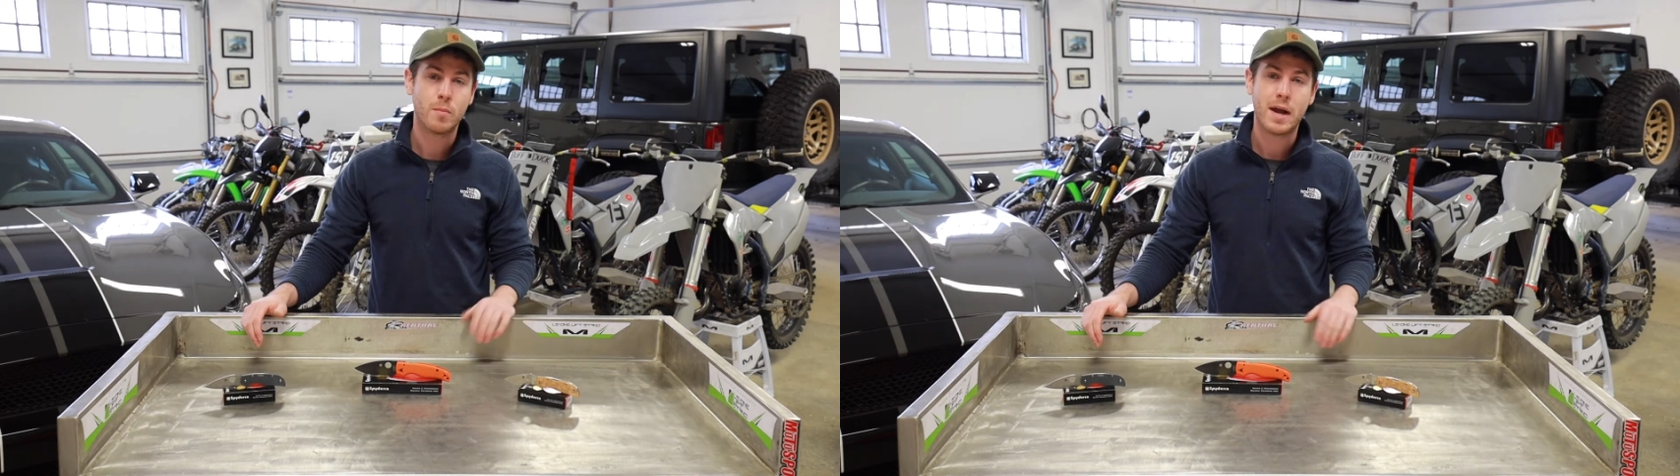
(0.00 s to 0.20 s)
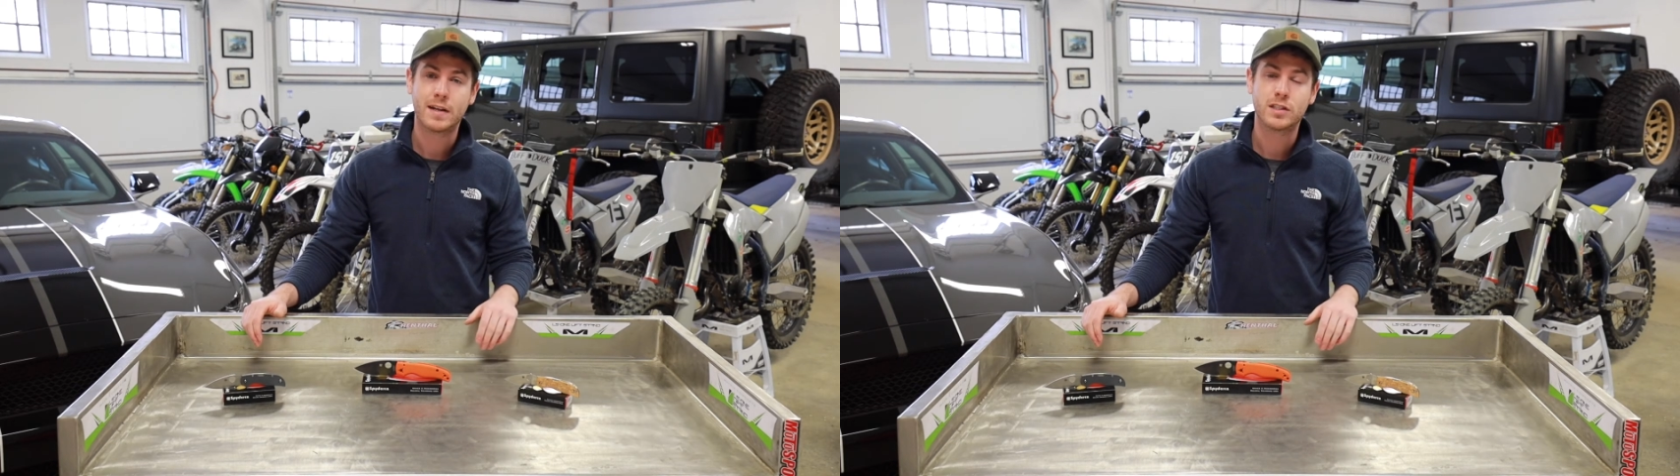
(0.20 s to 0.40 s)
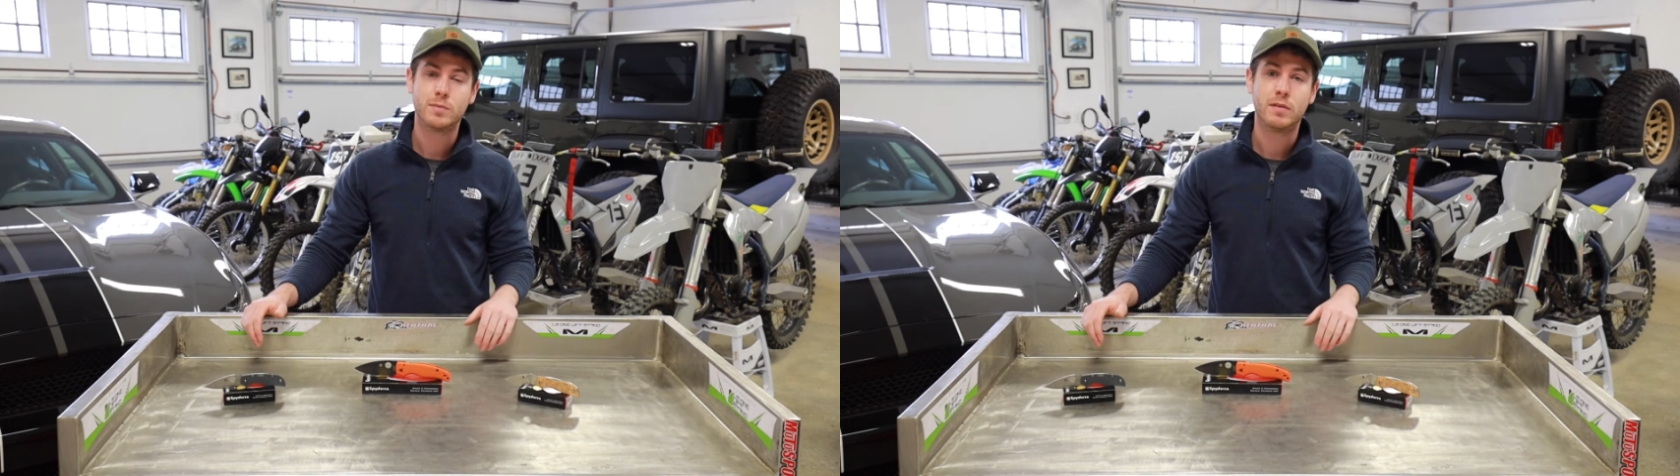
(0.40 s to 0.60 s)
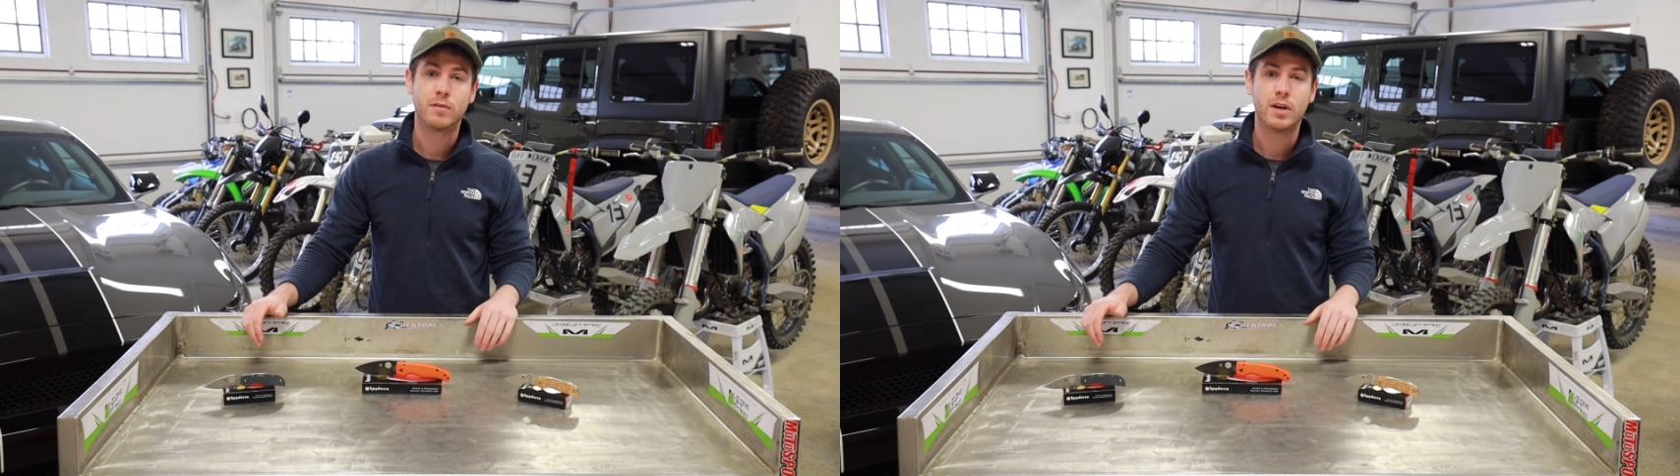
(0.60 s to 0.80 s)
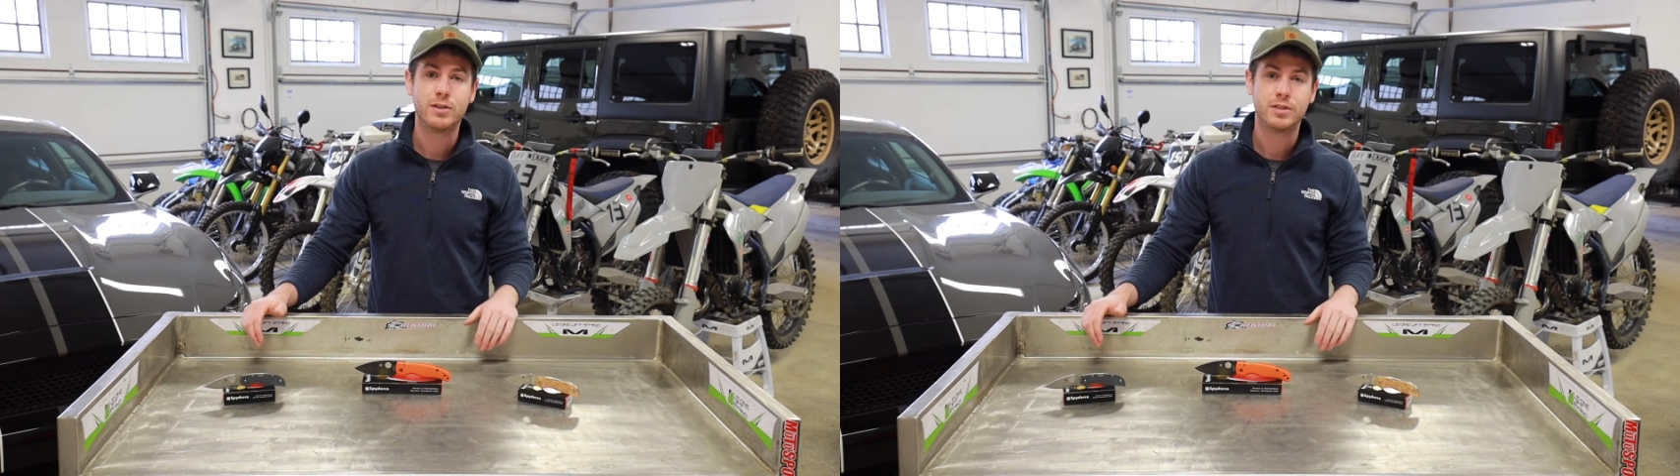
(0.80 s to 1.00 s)
Maxamet
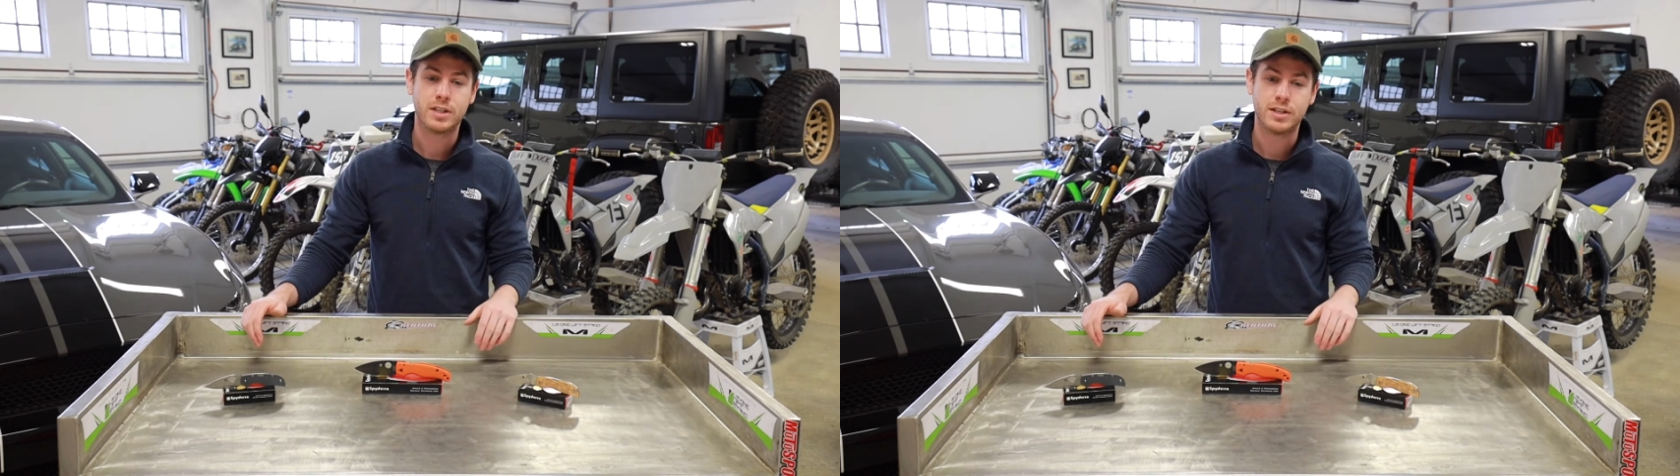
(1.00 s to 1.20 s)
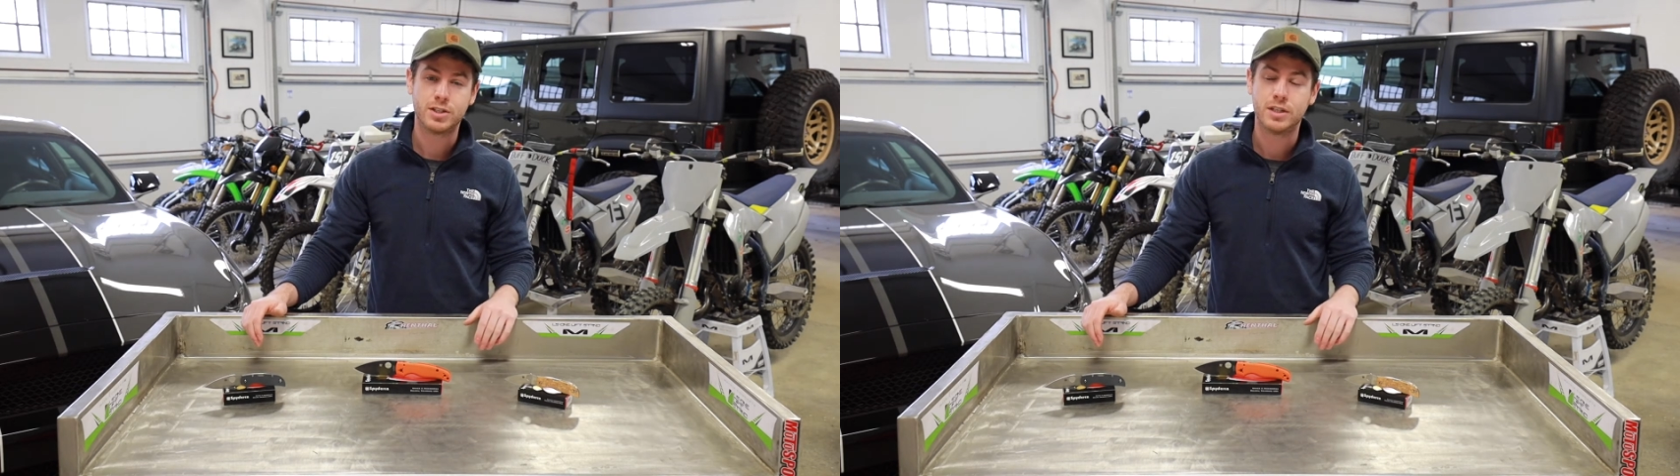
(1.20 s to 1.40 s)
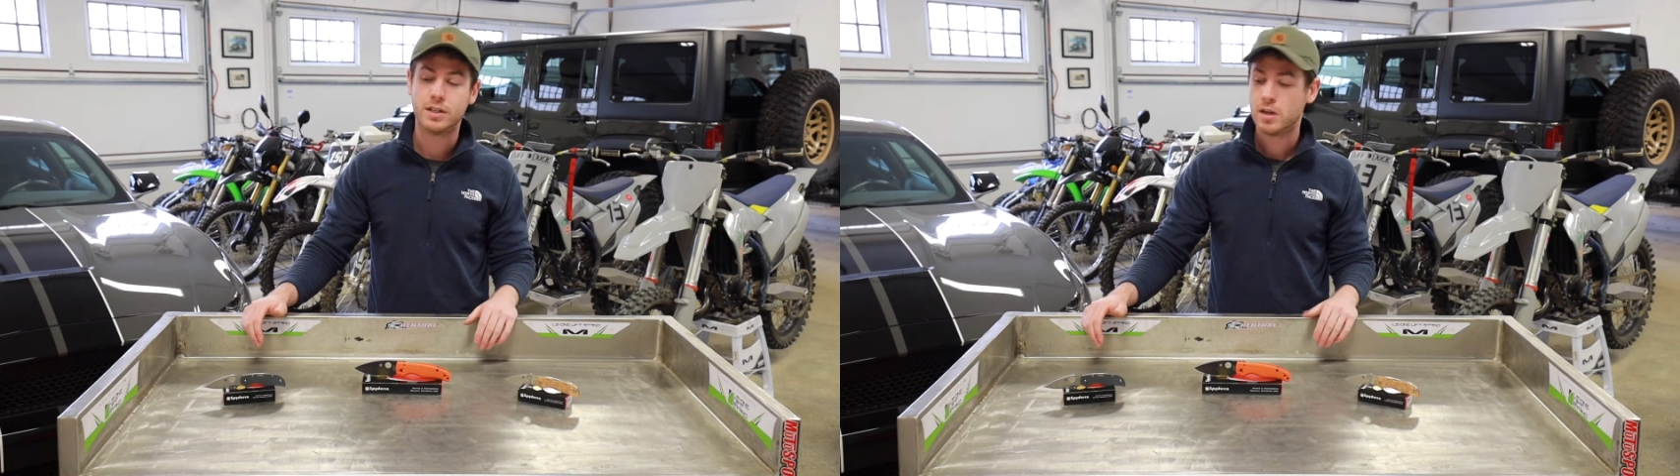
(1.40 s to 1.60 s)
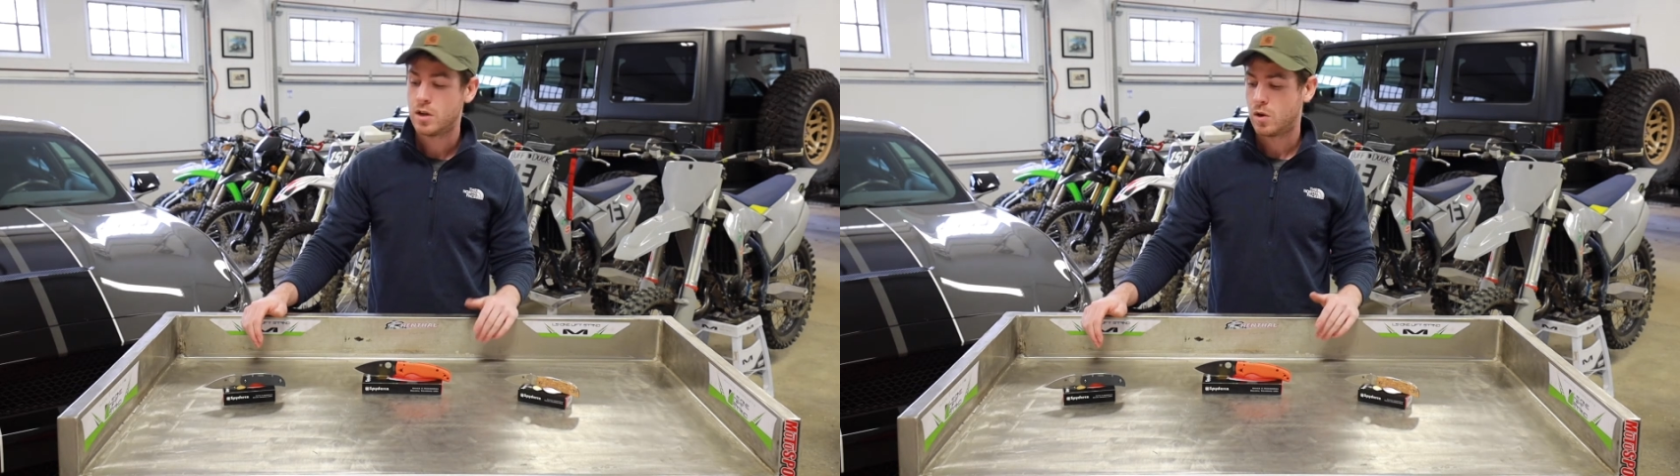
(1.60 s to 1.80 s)
for edge retention